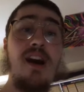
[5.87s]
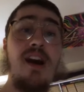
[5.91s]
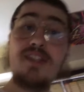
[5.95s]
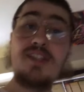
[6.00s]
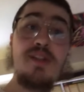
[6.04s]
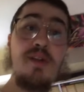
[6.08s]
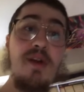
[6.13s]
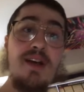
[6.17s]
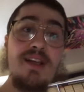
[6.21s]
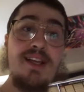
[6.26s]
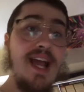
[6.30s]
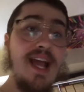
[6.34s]

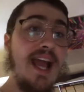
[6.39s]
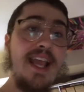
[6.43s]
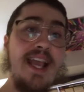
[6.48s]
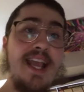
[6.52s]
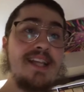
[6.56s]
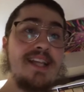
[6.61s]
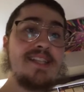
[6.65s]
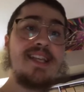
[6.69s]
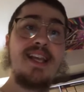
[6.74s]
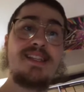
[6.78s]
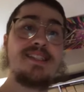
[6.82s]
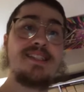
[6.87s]
also, I
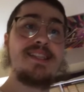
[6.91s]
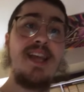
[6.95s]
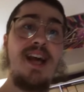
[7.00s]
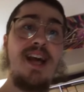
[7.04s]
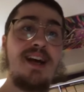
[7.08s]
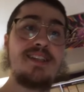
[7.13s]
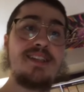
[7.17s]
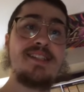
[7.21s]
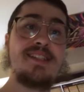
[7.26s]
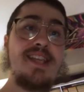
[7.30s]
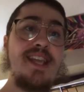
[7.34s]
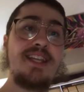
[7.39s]
guess I see,
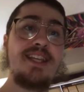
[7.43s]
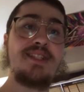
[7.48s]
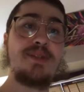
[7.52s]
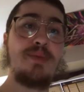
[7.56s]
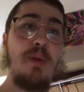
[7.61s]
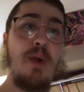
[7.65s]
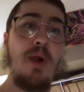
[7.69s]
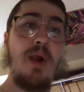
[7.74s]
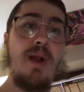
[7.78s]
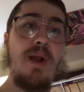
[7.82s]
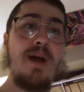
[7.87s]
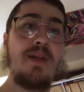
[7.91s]
I'll see you
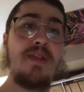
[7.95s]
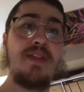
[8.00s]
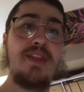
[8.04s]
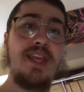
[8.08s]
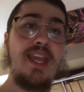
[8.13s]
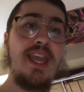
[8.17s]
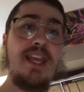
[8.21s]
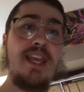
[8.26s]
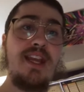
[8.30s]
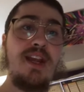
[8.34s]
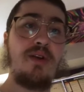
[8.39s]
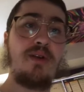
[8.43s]
tomorrow on the
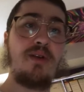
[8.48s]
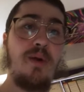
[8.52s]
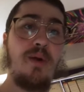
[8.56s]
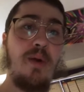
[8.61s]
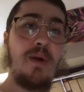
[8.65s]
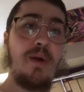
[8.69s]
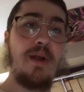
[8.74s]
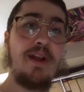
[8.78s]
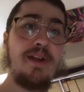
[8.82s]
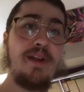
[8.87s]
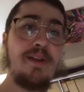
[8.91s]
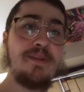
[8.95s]
Kino
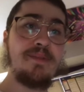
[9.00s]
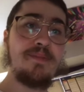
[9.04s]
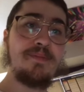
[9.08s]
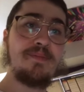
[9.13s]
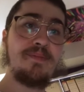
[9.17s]
Korner.